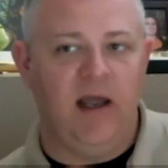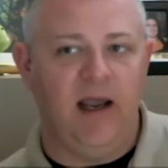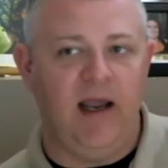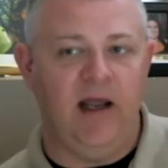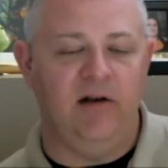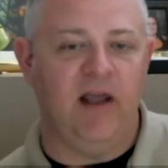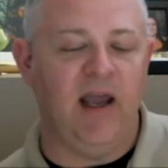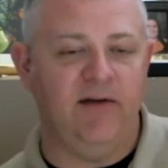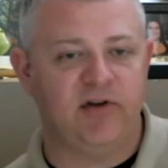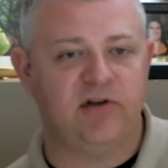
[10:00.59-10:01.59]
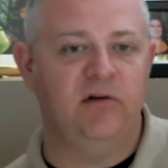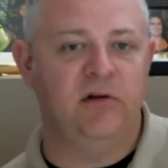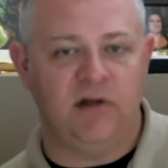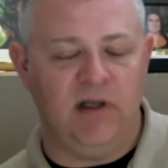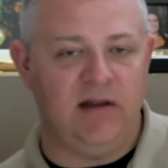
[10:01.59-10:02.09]
and they have a
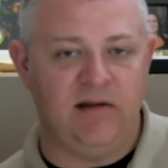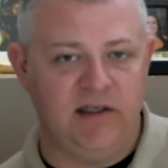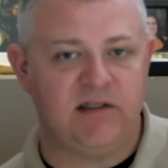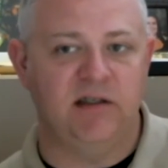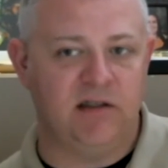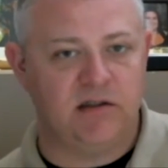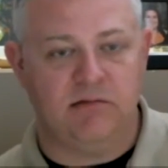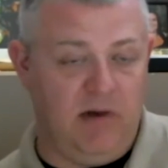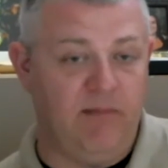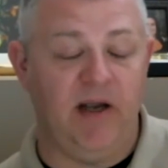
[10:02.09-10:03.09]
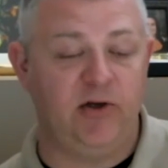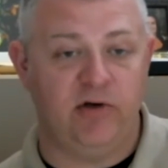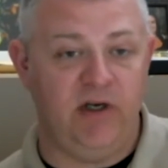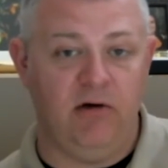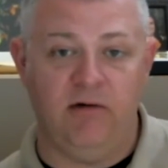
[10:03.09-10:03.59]
student that this is a major
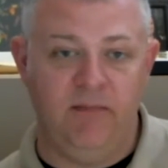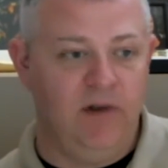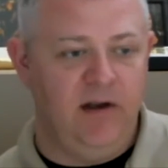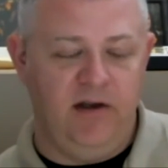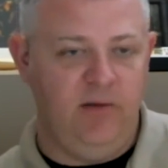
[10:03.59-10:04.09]
deal, you